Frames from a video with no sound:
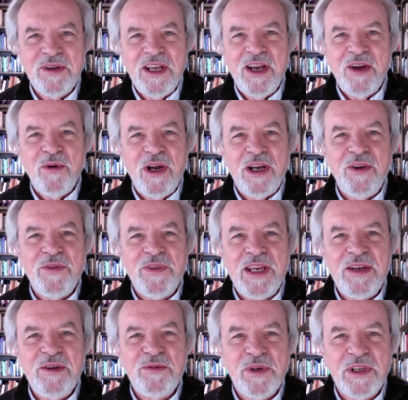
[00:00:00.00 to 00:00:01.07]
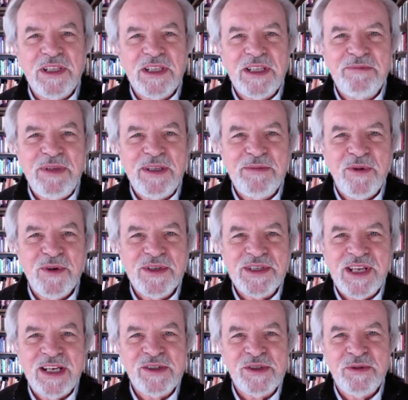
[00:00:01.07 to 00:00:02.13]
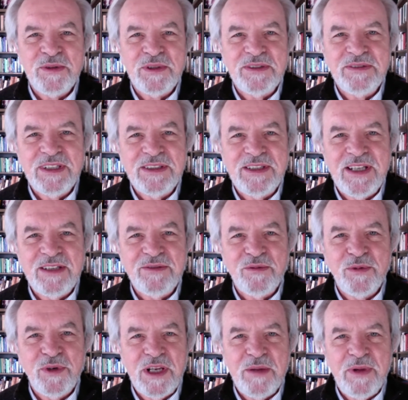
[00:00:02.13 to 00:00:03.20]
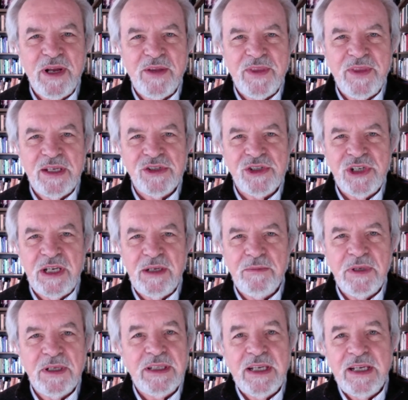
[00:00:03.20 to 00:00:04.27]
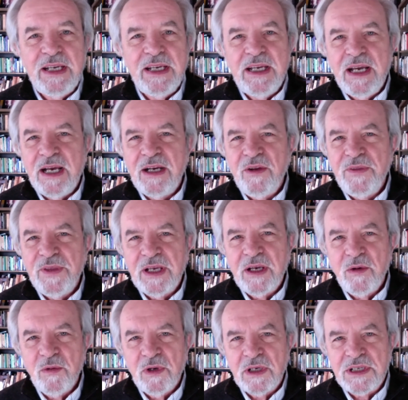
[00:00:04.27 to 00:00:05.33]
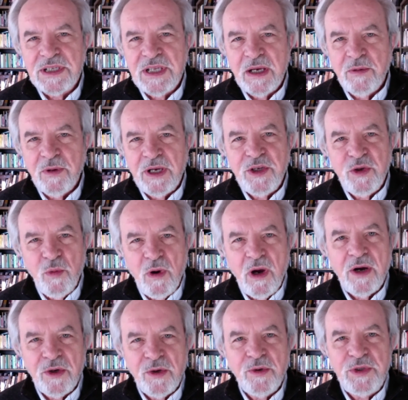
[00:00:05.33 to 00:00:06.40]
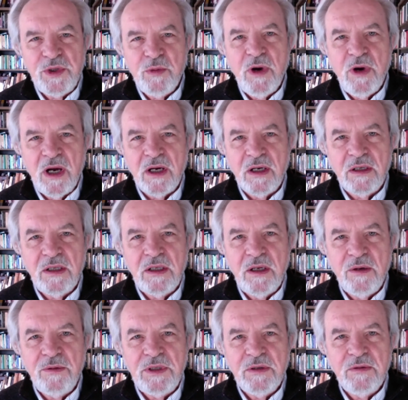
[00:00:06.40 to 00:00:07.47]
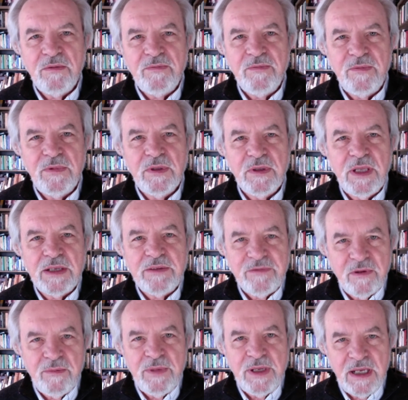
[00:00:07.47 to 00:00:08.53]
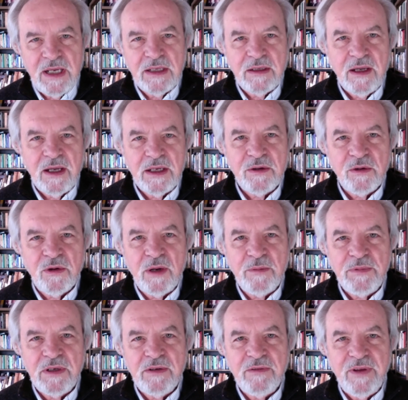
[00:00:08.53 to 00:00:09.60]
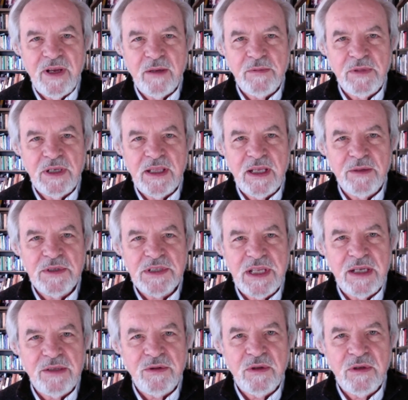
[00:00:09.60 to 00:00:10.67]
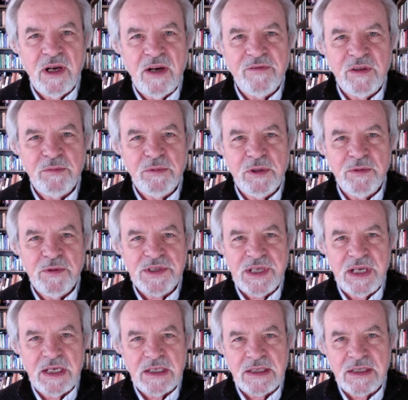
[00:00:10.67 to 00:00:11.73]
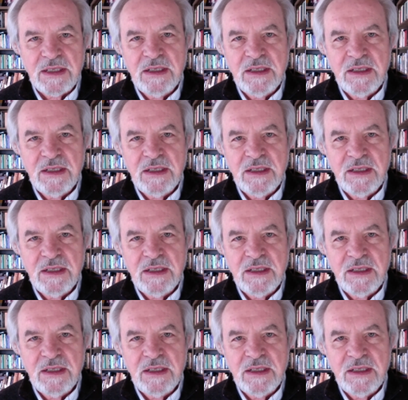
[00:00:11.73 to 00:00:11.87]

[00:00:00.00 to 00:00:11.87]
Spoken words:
don't they really be more sexual and not worry about that shame? But I don't think it works that way. You are who you are. Like for me, I grew up in a family that was not too comfortable with sex.